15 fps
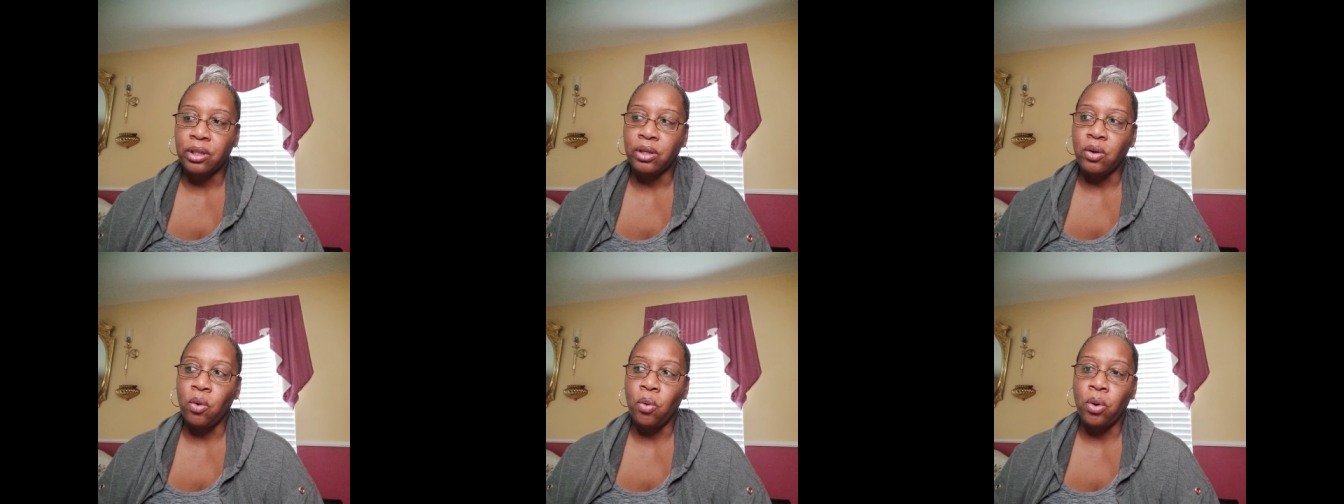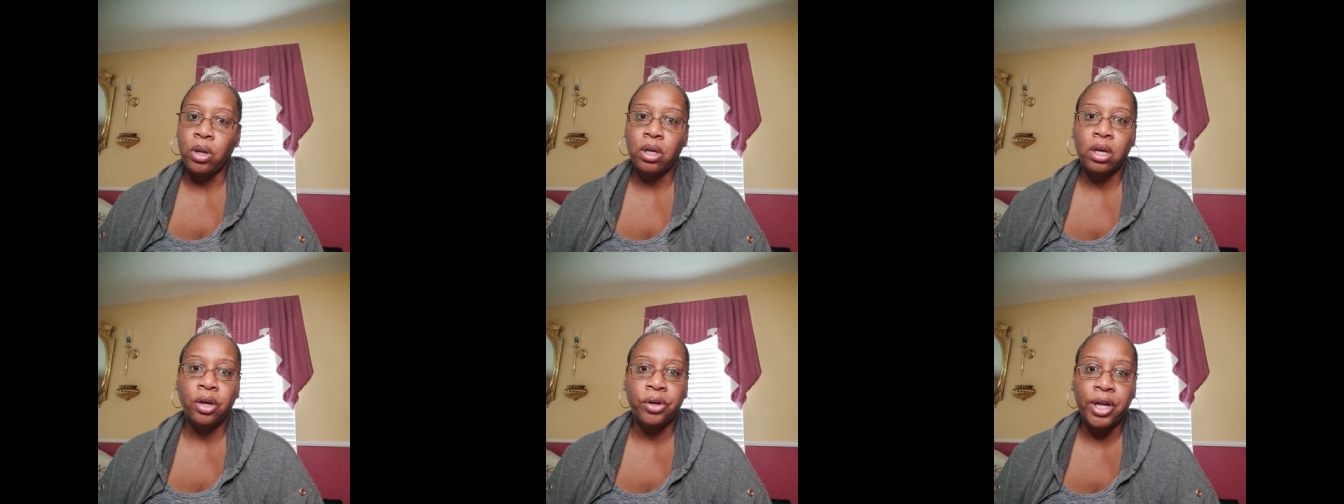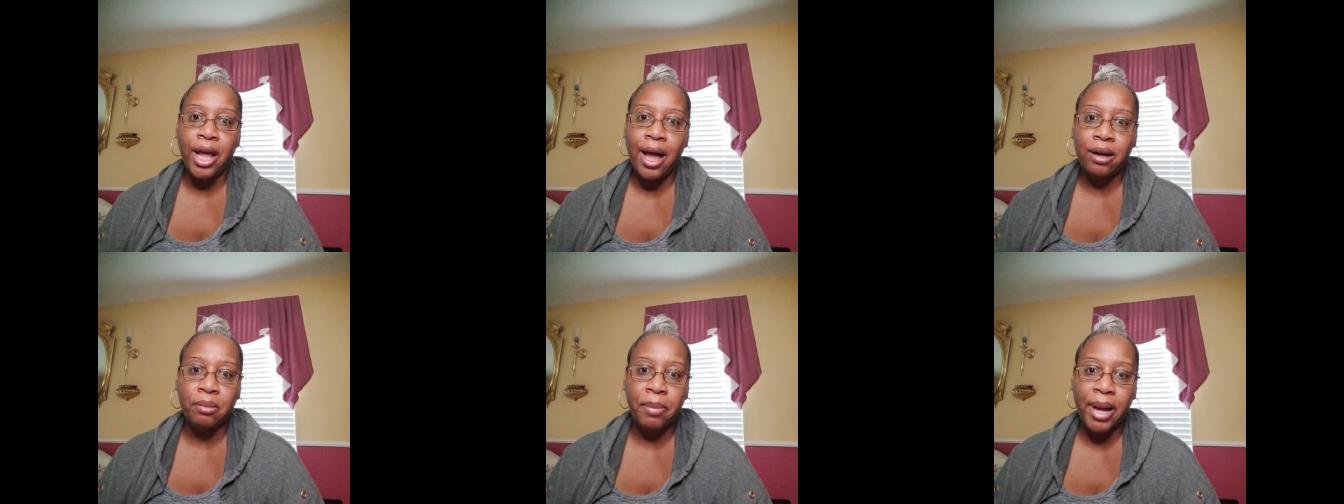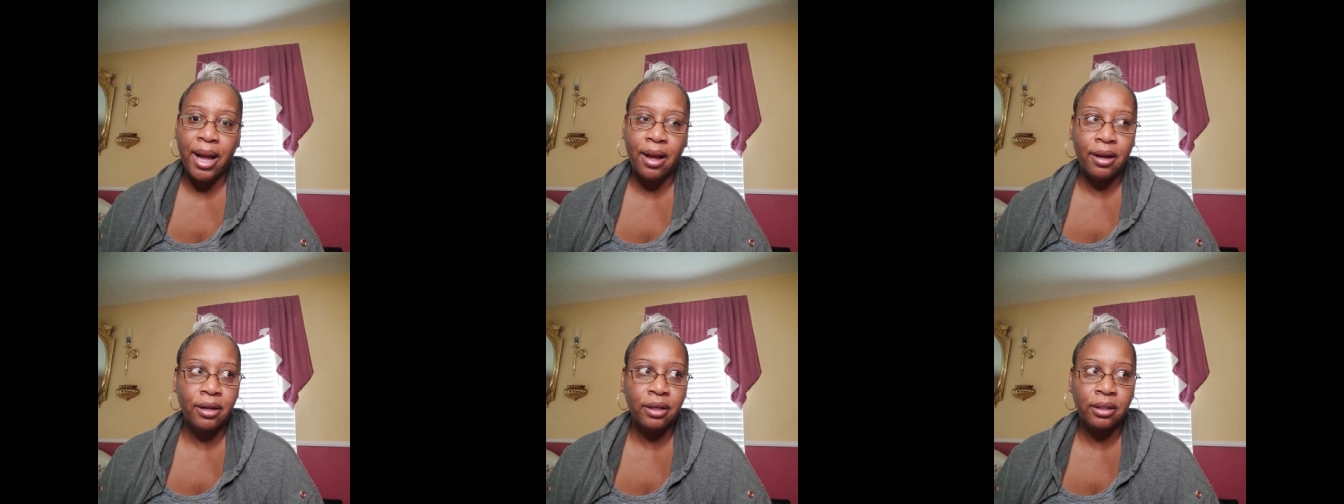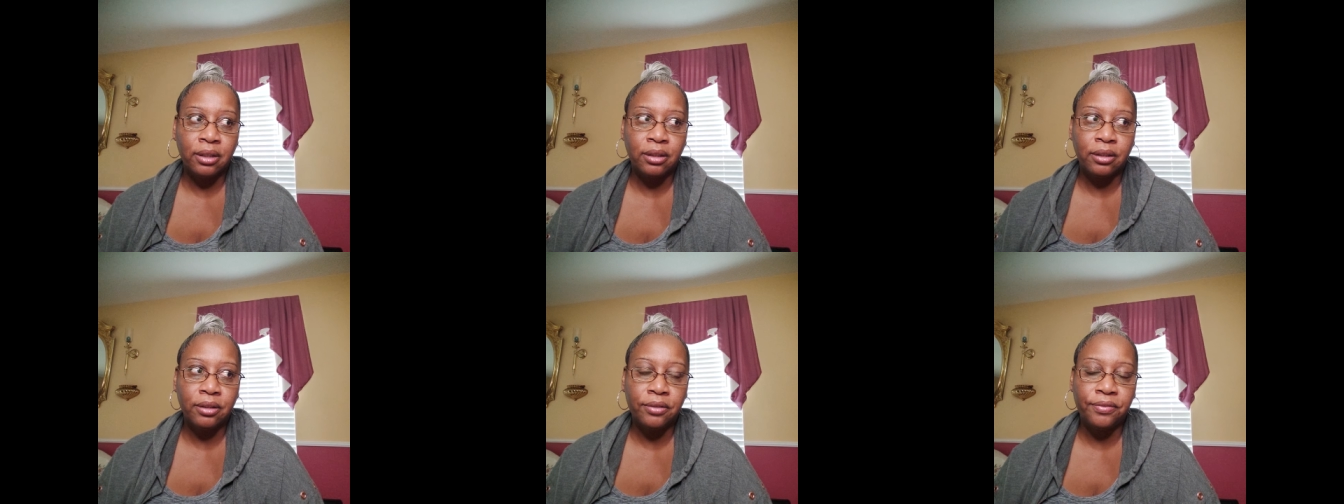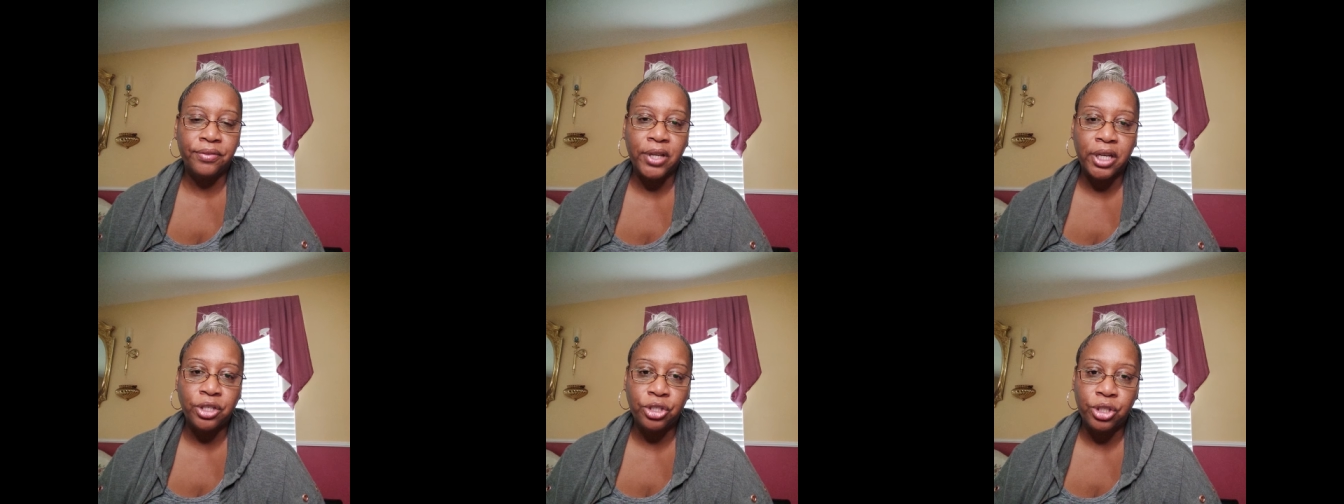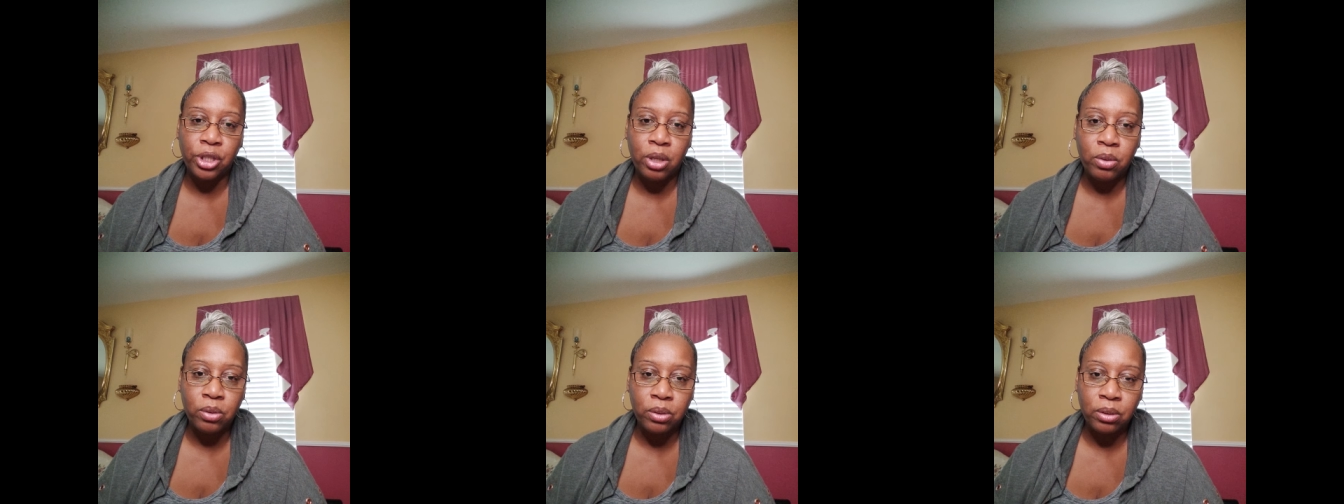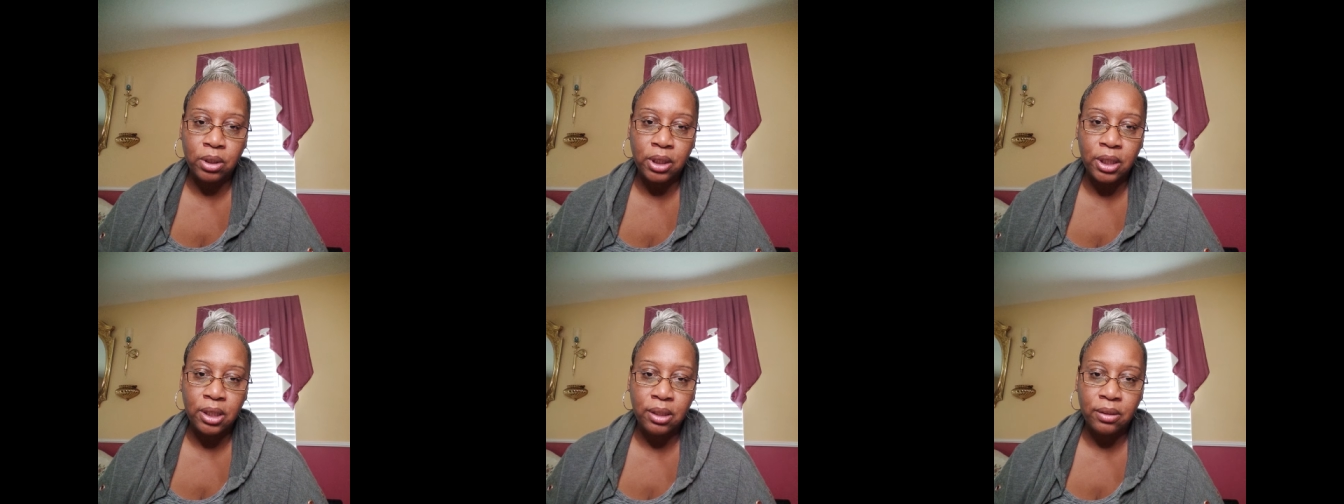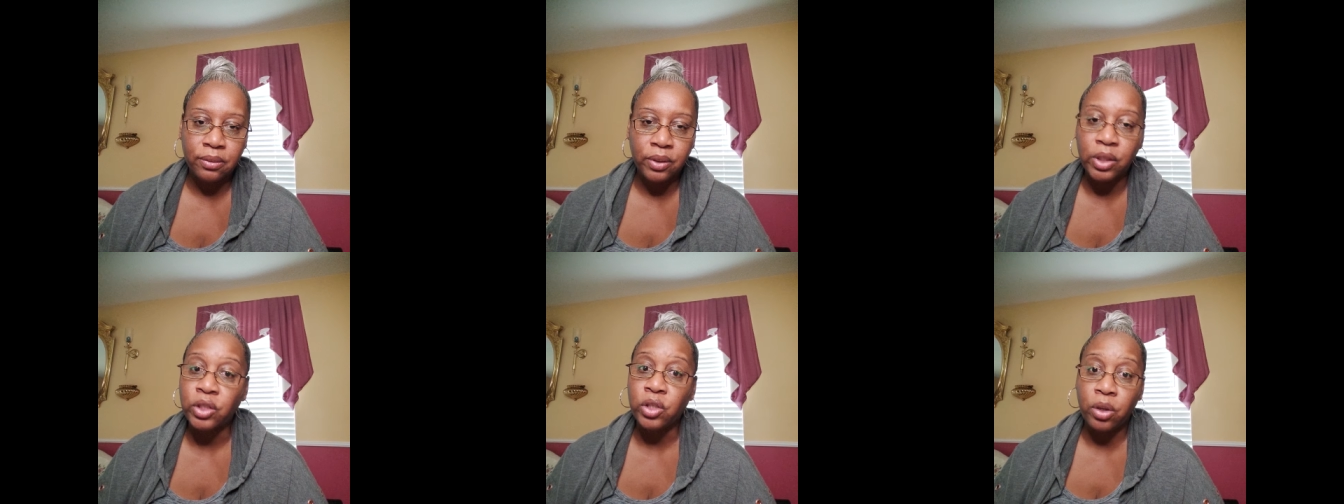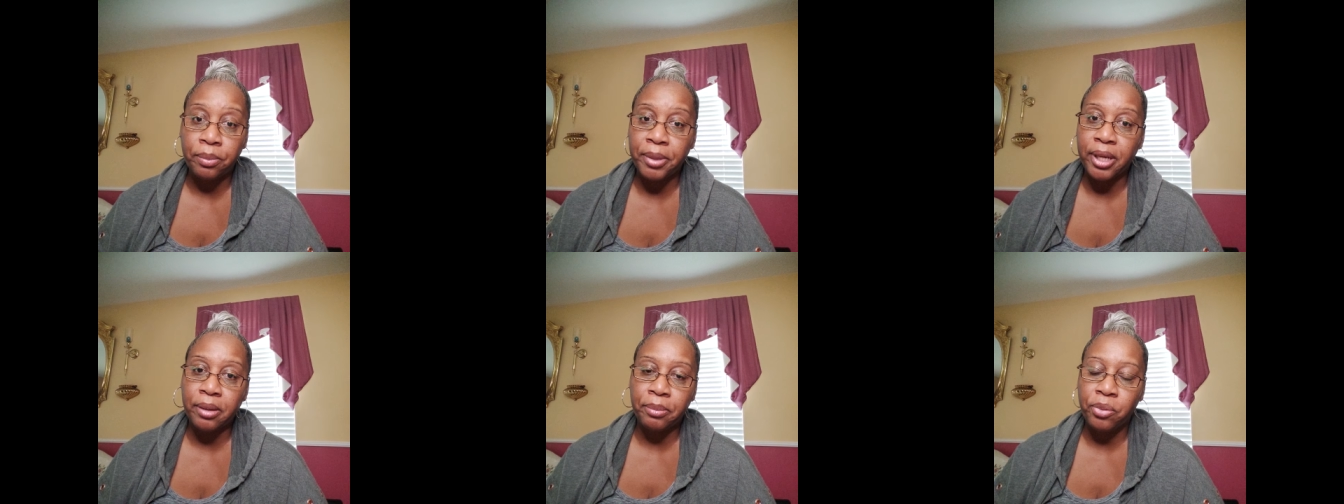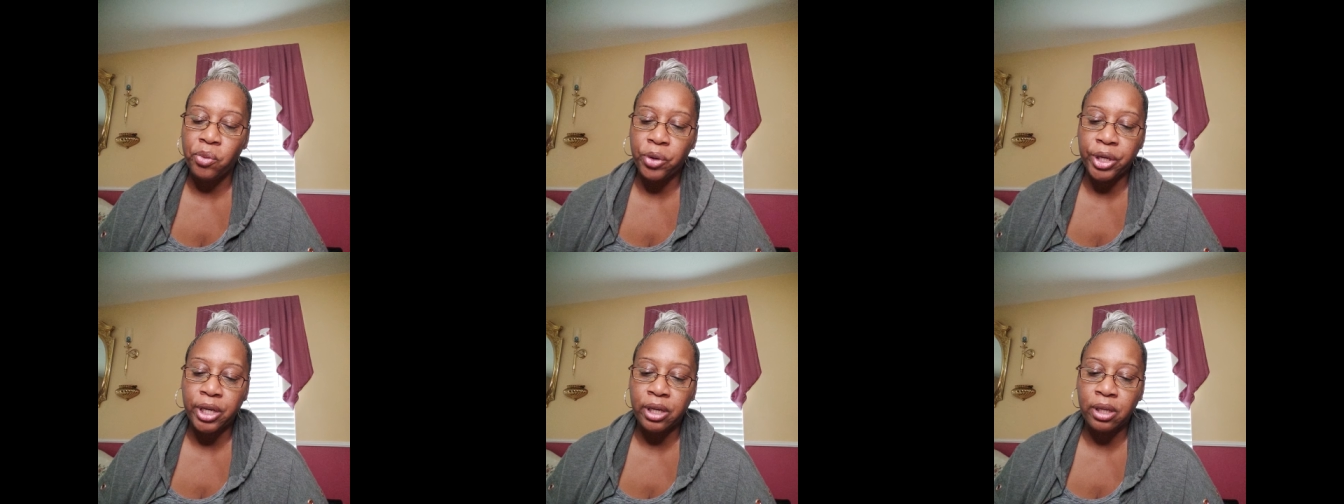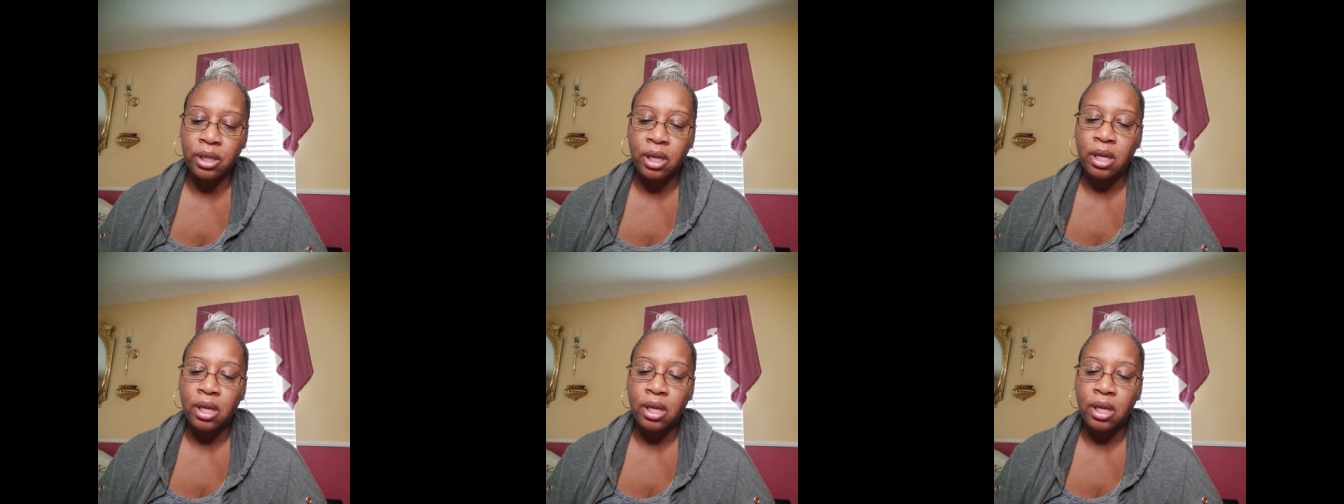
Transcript: or learning how to buy flesh locally is going to be important.